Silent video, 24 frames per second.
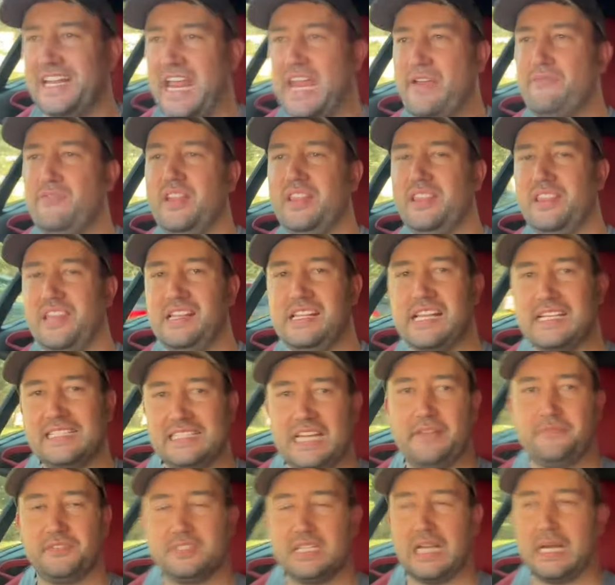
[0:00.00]
everything that's
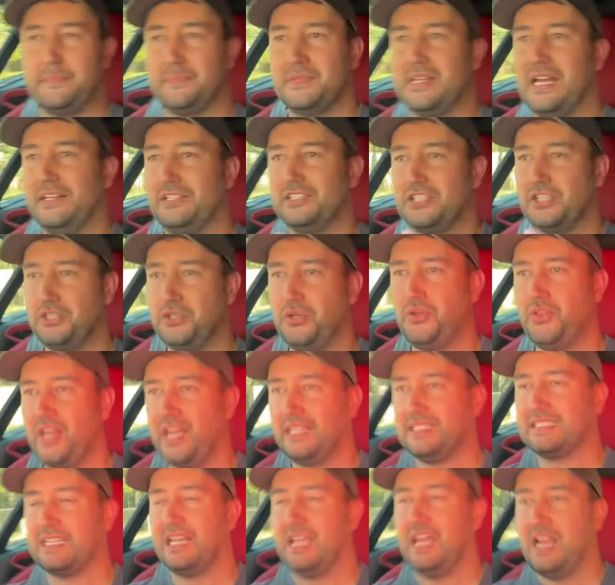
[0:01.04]
F-Type. Now, to do
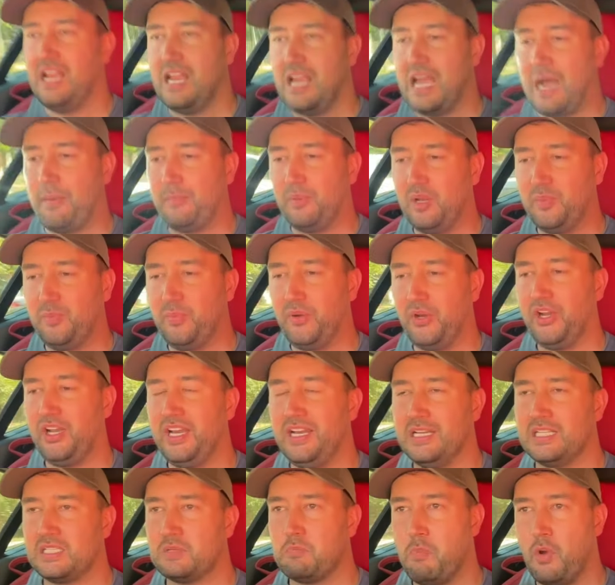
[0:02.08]
that, I'm going to put it
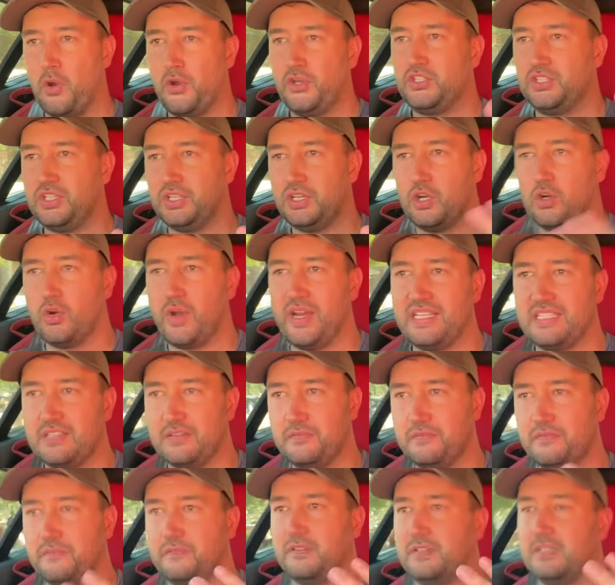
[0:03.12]
in its most
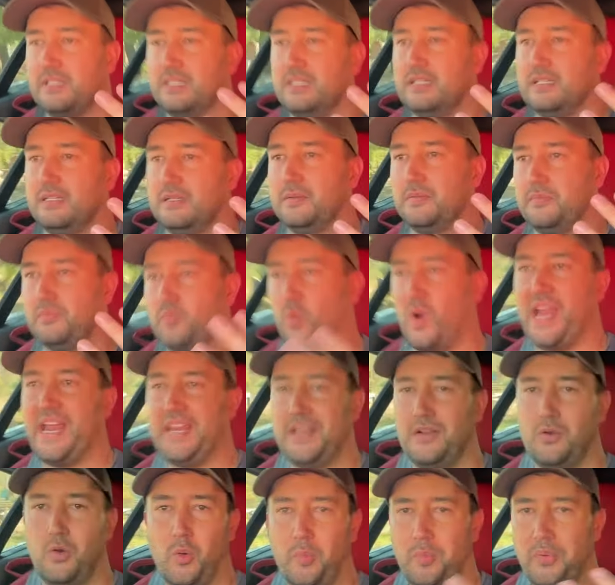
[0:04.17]
aggressive way
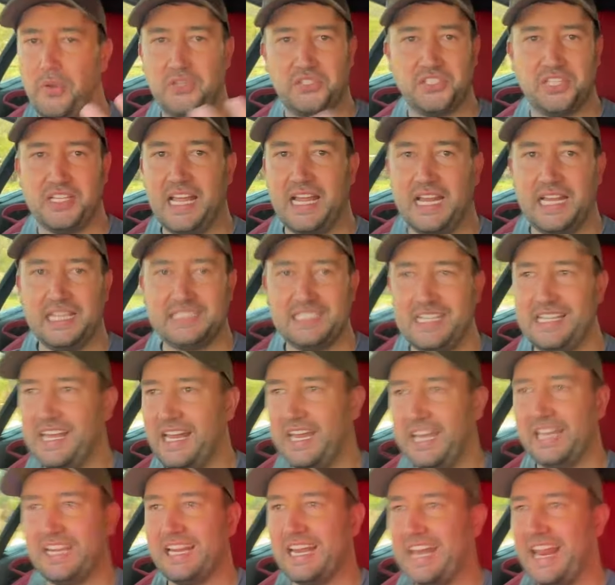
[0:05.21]
or personality that
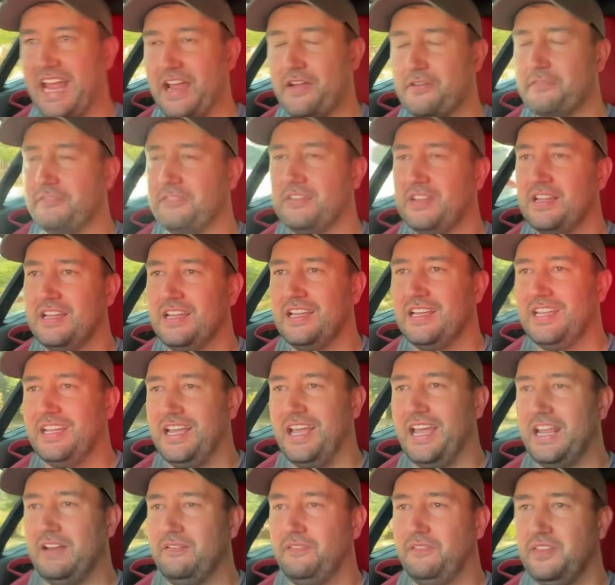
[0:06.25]
it can have.
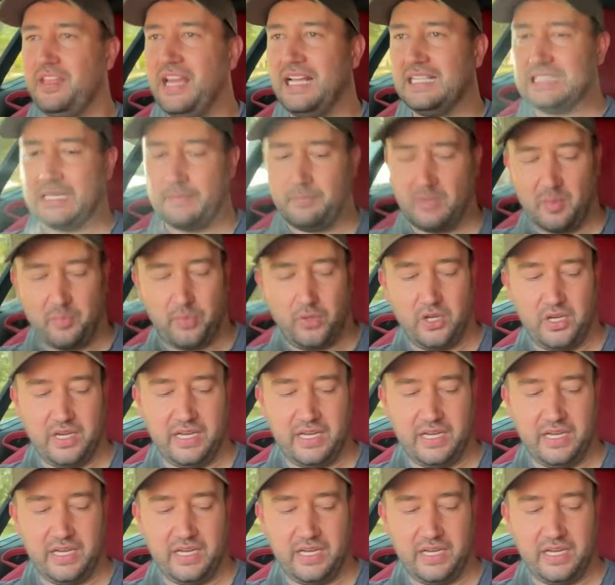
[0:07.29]
And for that, I'm going to put it